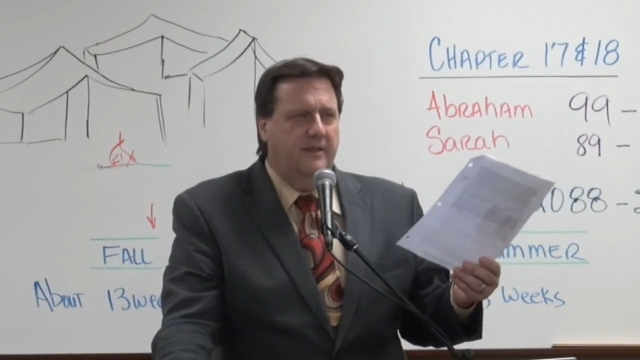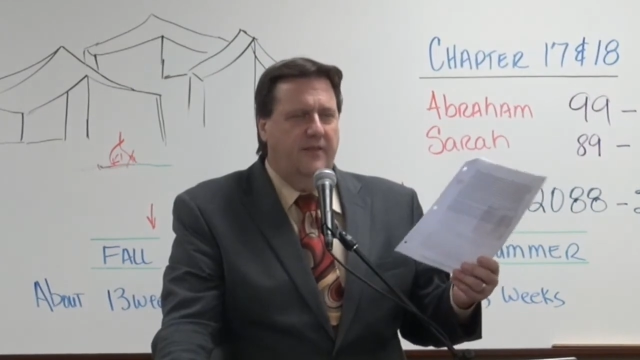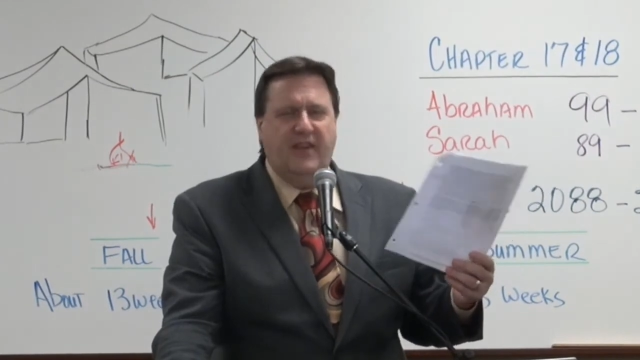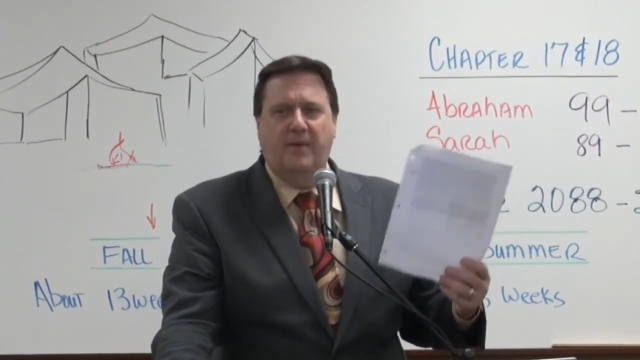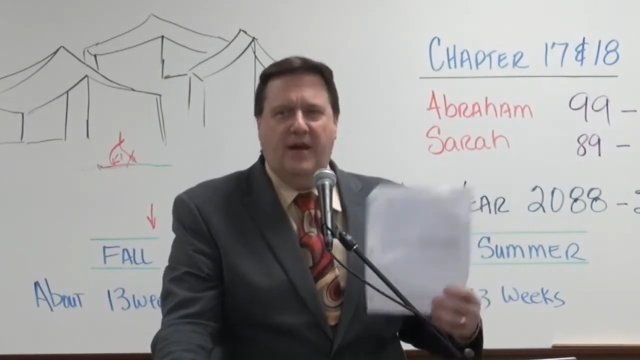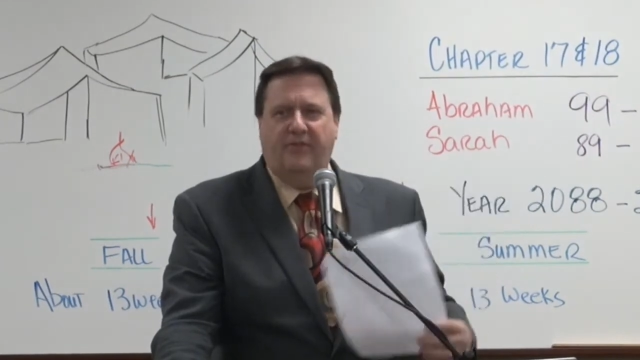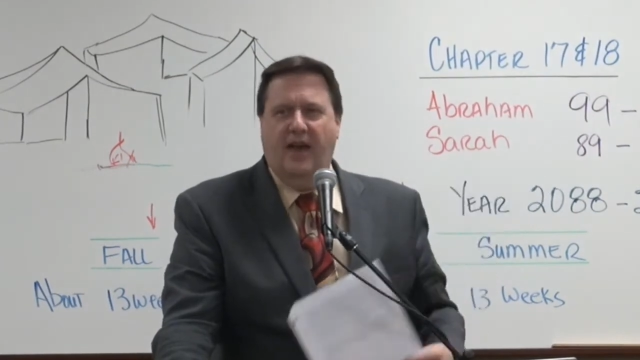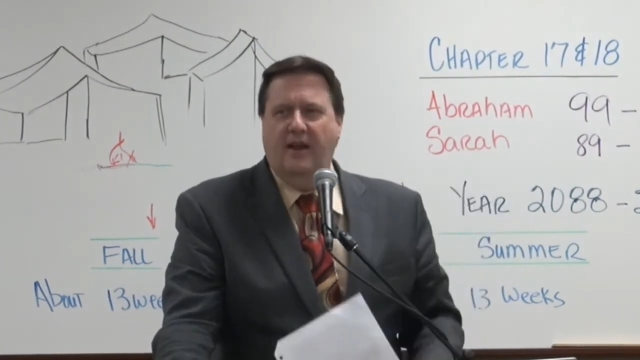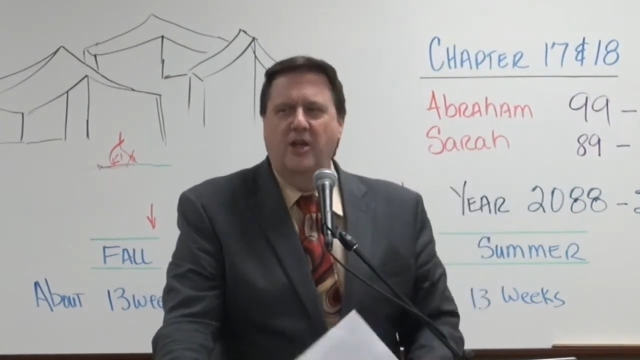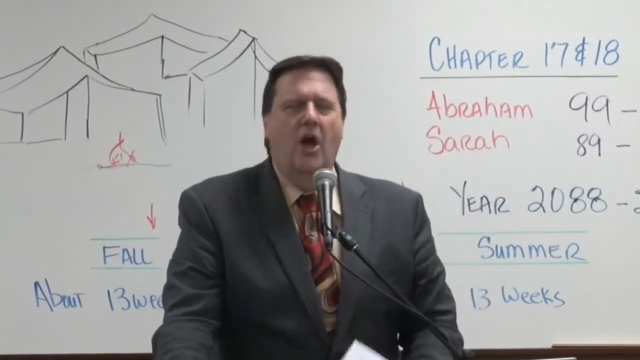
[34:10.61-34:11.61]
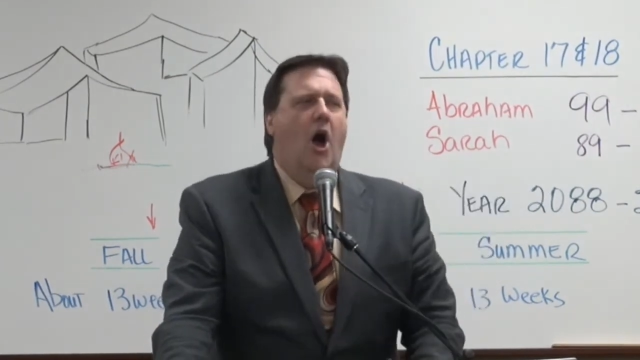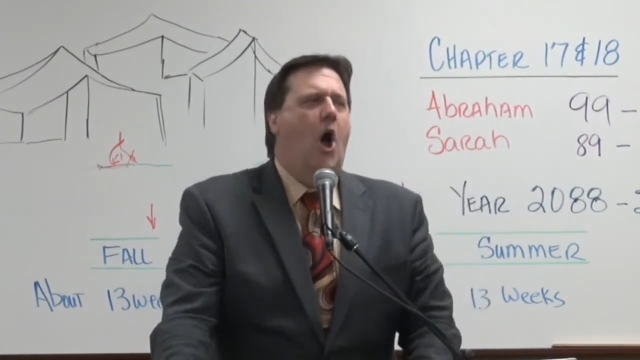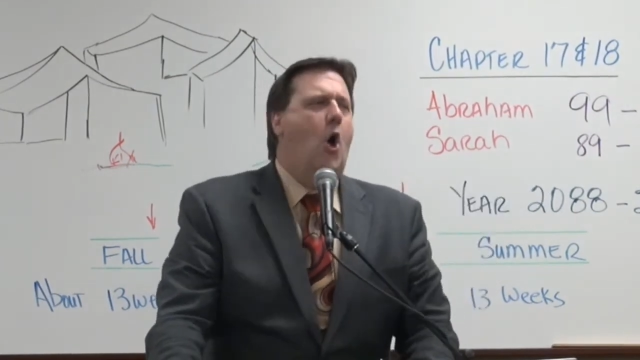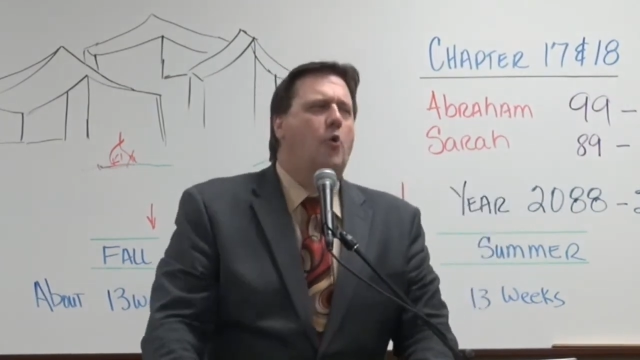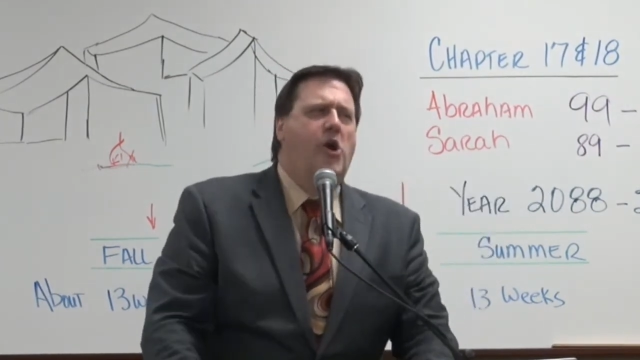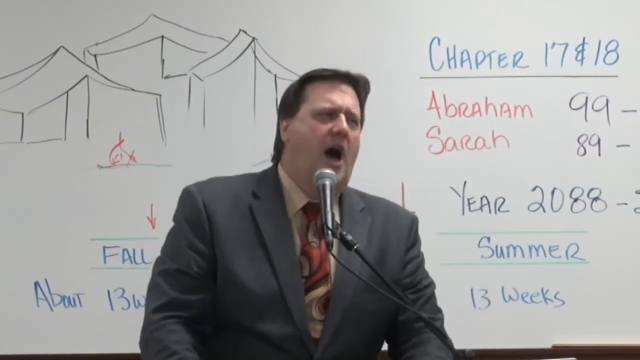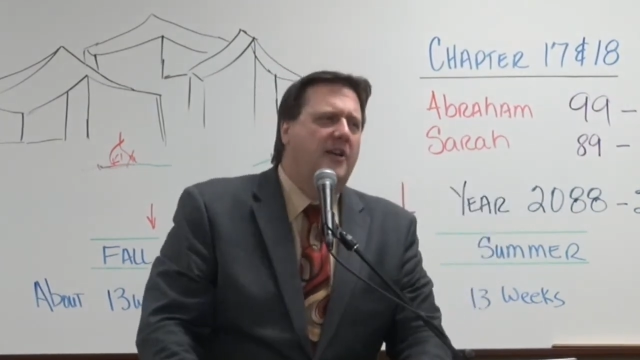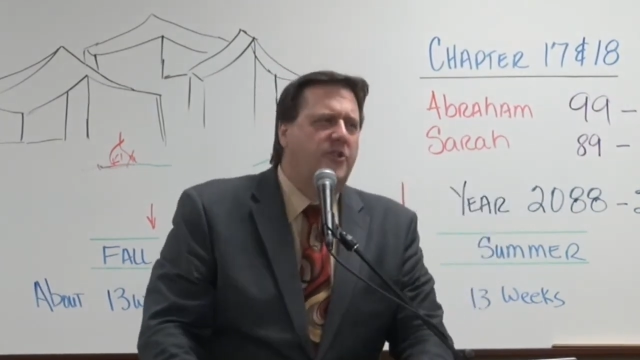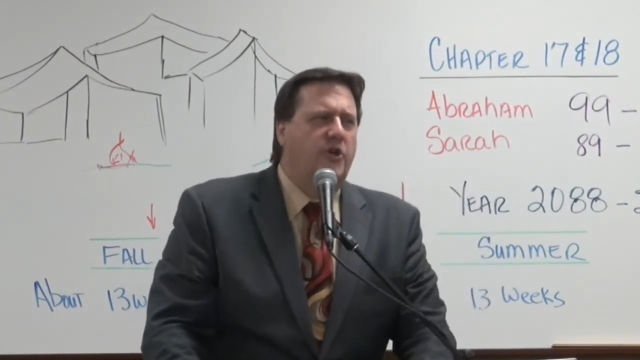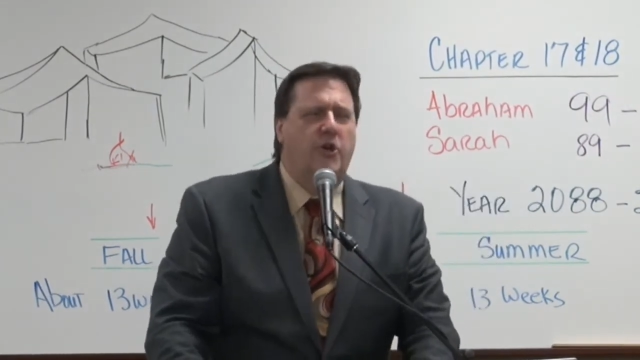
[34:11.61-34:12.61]
Now think about that. Oh,
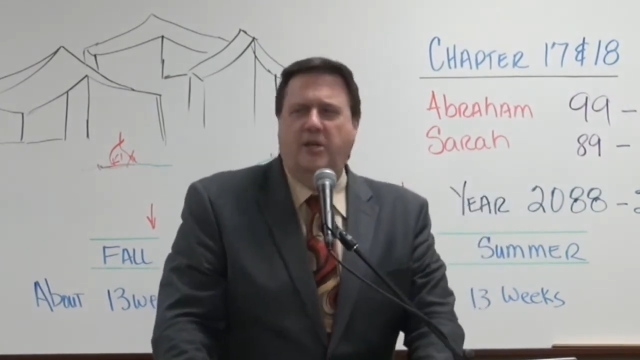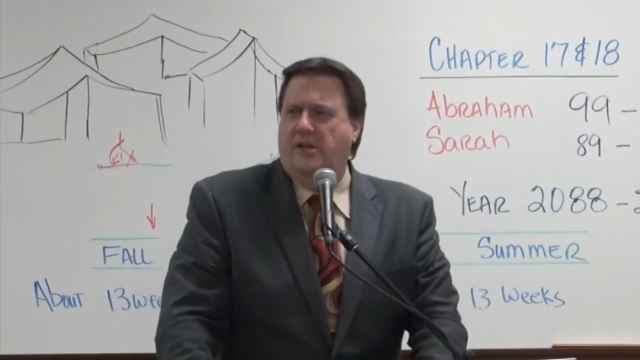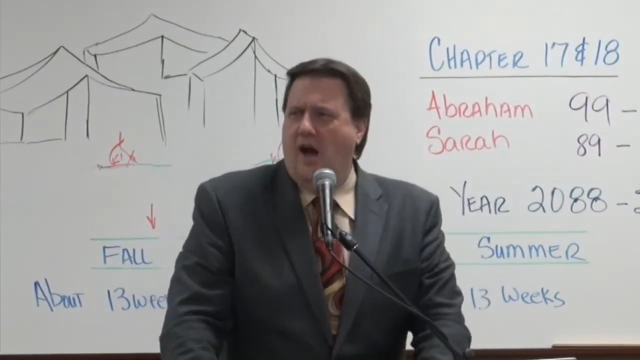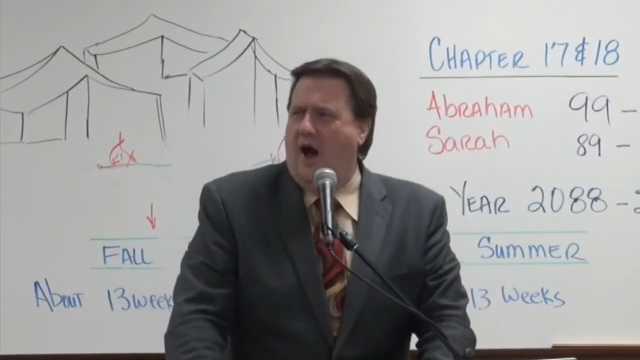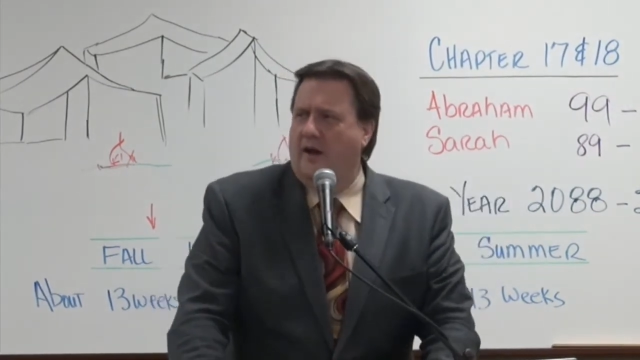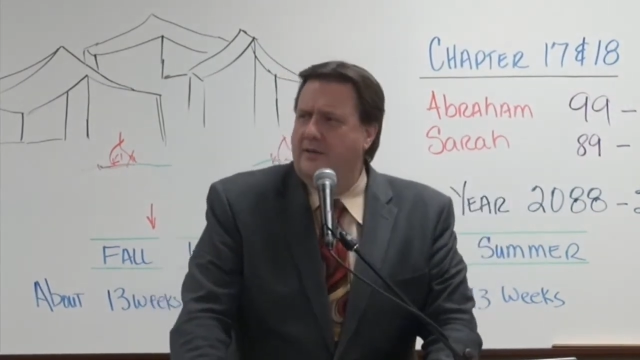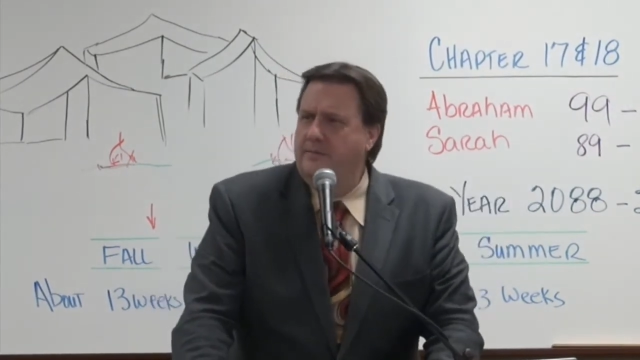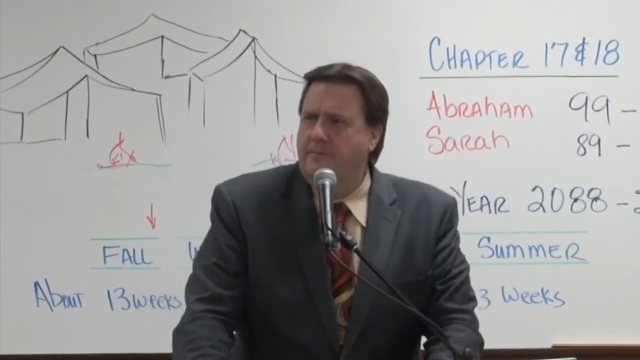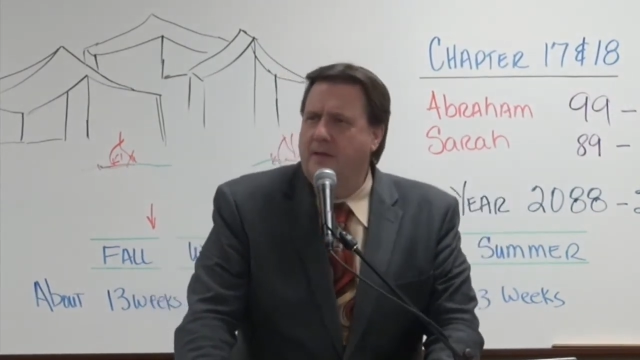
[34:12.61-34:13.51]
God's a good God.